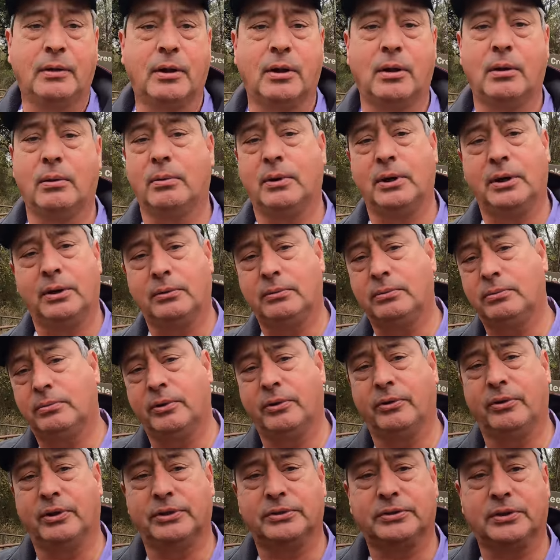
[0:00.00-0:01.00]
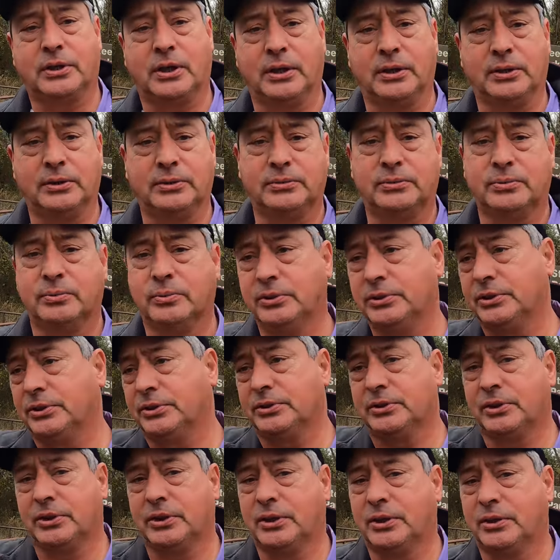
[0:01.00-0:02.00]
Uh, well, we're this close. We're
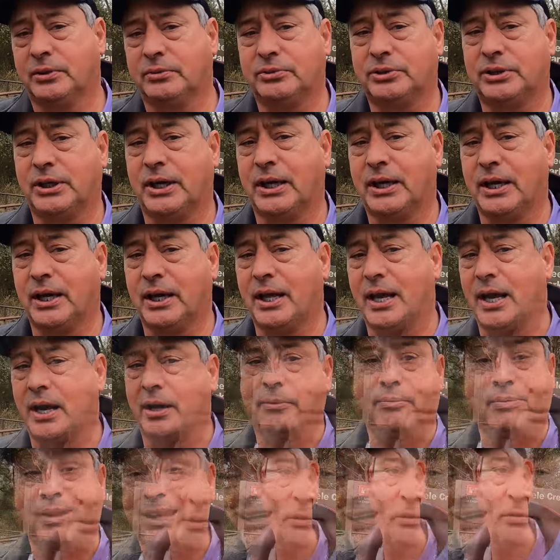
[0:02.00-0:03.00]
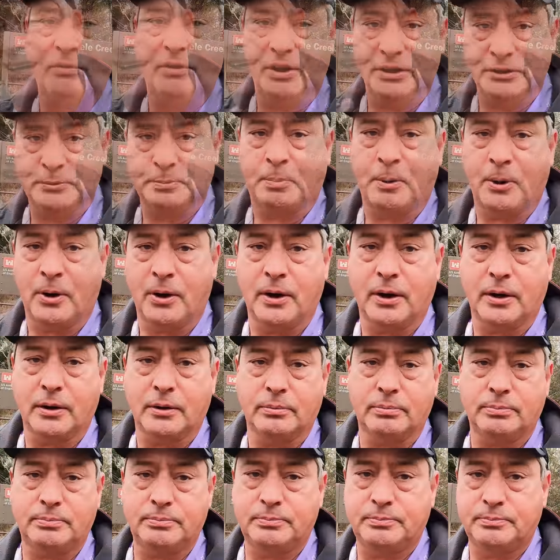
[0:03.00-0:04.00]
just going to go check it out. This
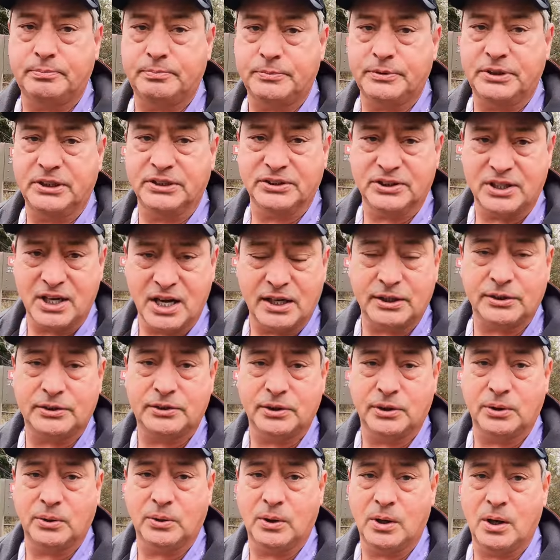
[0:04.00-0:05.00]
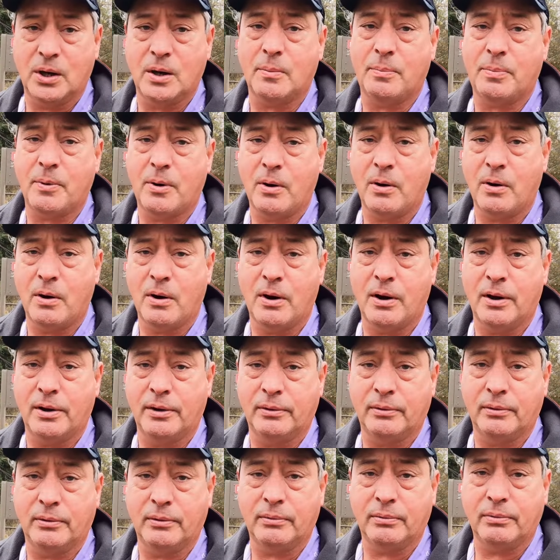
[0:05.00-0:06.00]
park does not show up
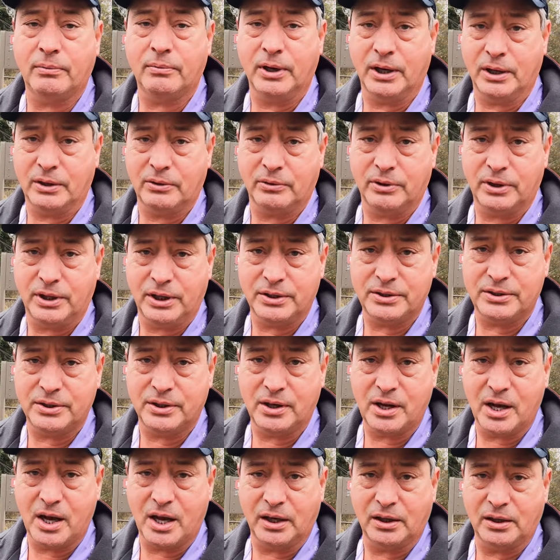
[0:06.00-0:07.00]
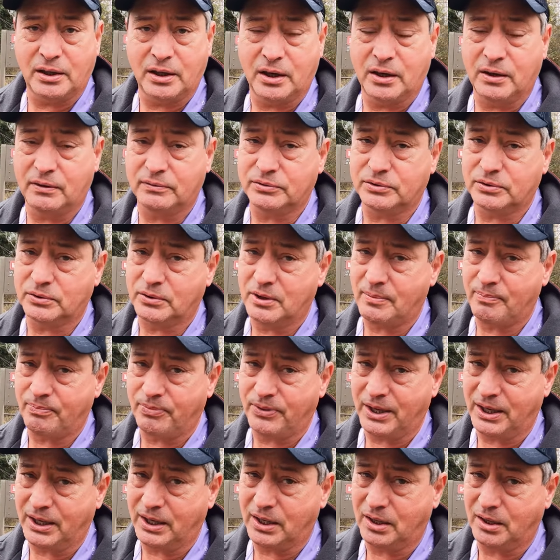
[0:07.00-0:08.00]
on recreation.gov. So I'm
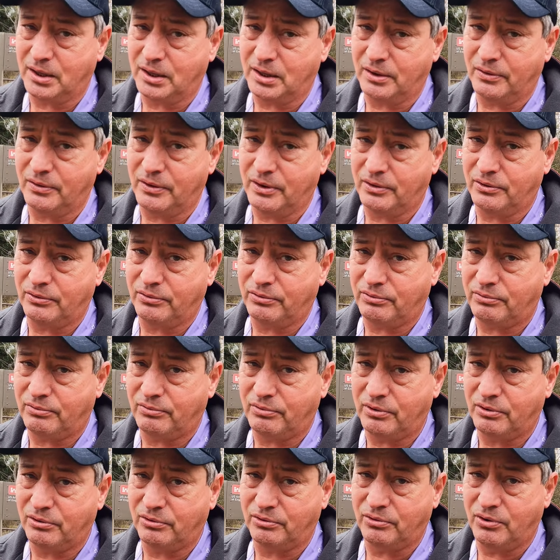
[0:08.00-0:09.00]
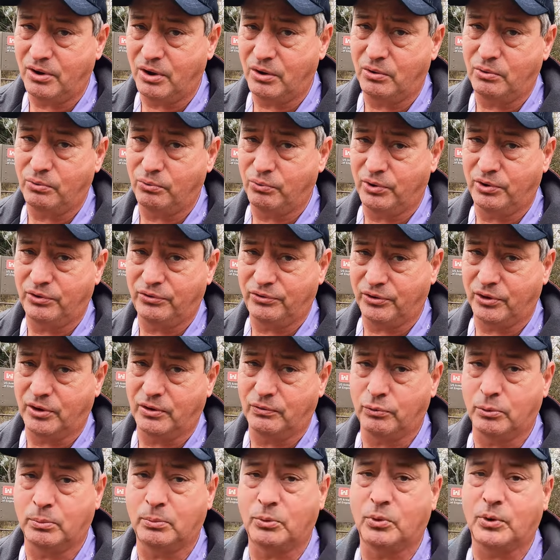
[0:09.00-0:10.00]
thinking that there's there's no
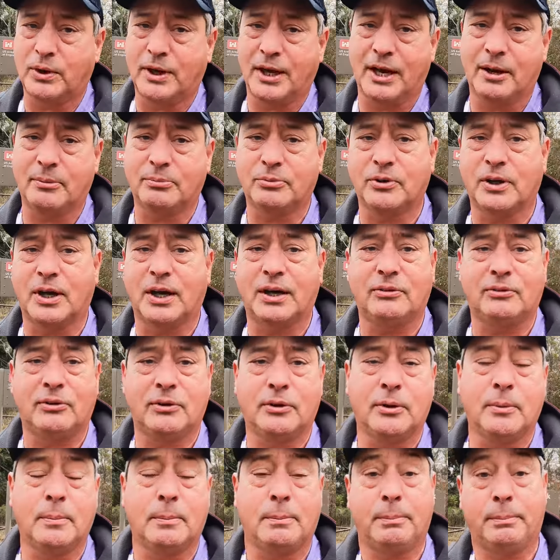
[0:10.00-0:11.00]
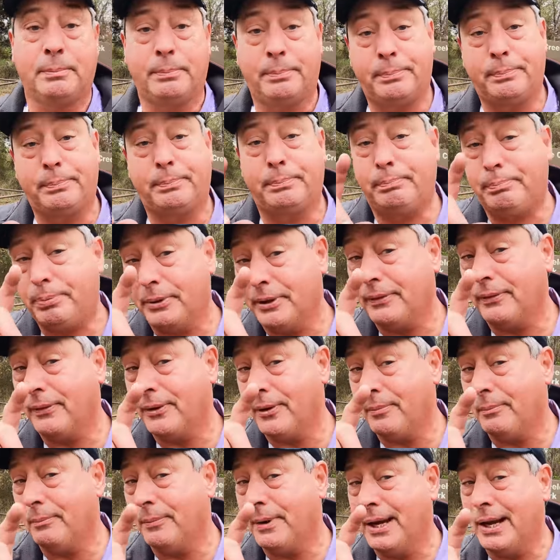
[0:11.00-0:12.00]
reservable campsites here, but
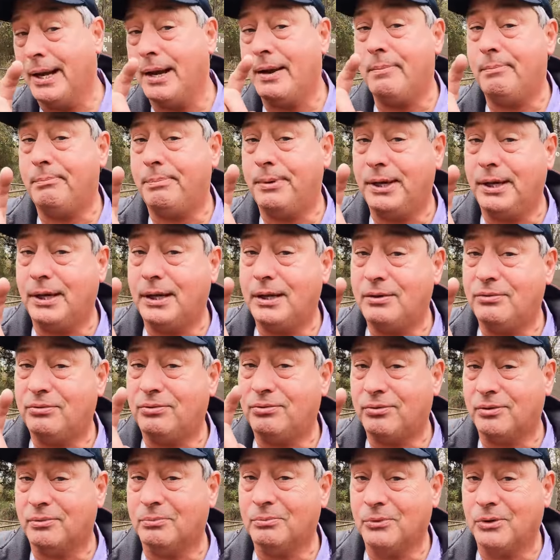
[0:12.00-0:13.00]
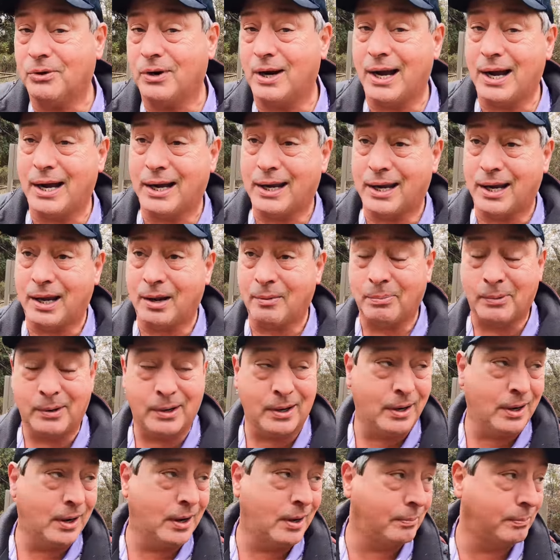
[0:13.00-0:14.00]
there may be some dry
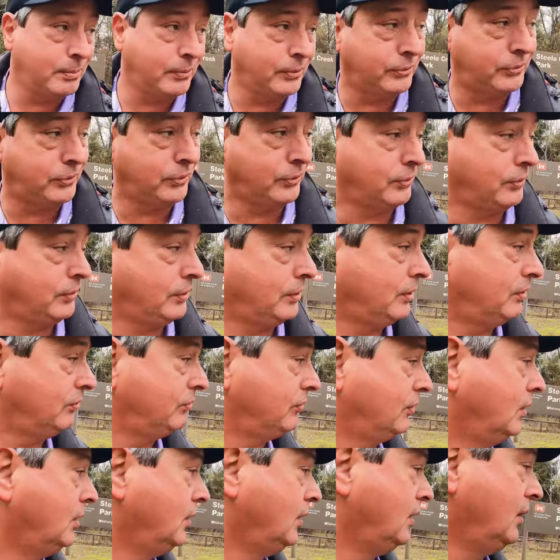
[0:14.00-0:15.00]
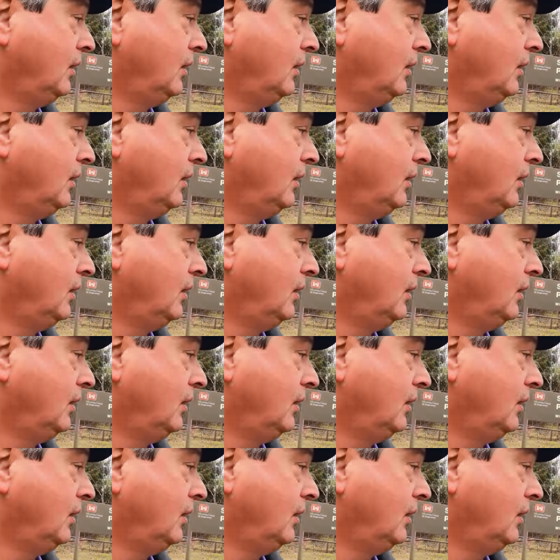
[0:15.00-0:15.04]
camping opportunities.